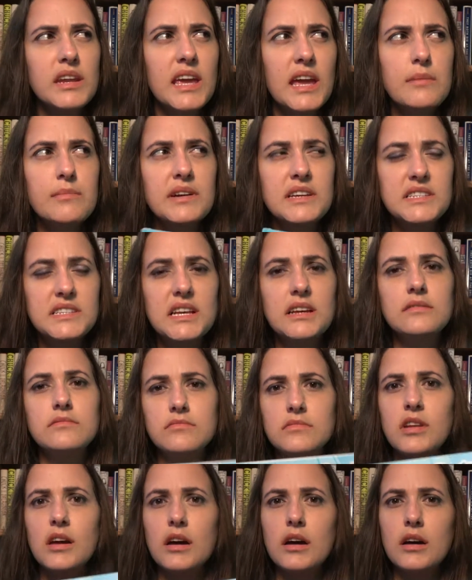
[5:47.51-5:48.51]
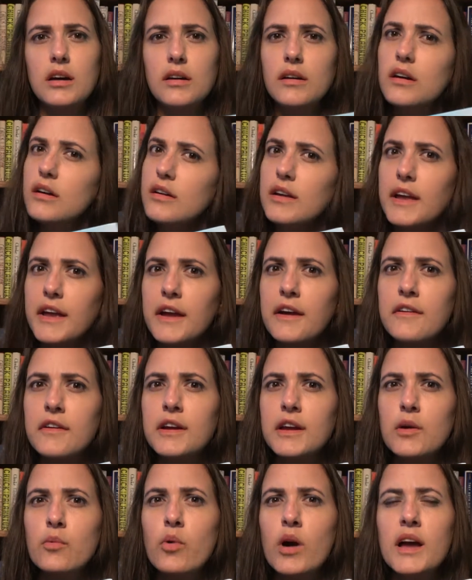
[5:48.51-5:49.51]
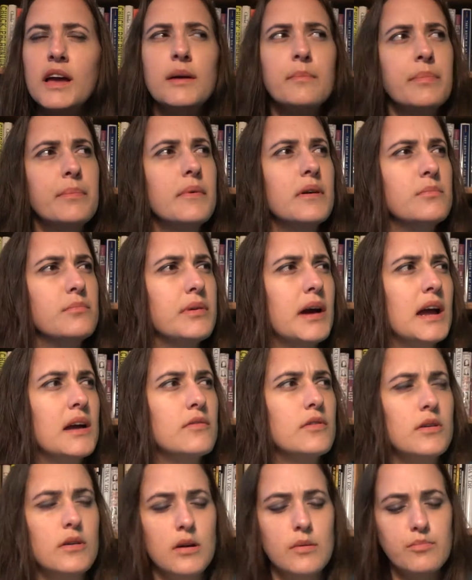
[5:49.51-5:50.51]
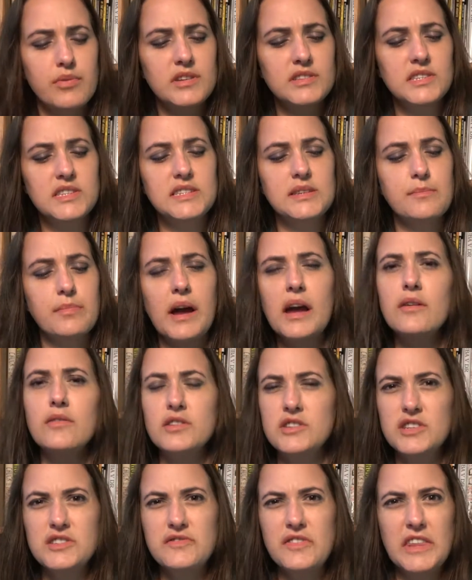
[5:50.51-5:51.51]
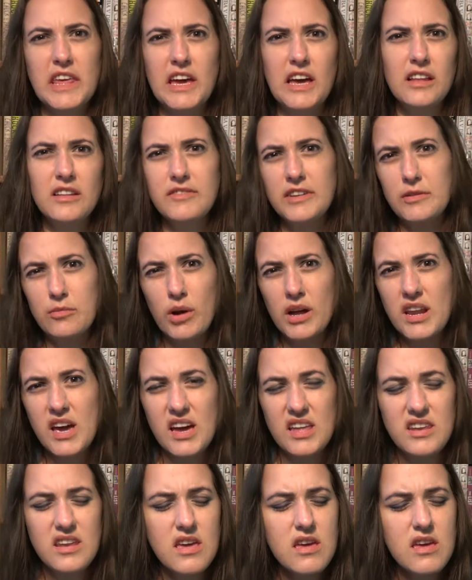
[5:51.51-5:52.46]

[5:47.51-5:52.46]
my son Harriet Wyatt, Princess and Pirate, just for the hell of it. Why not?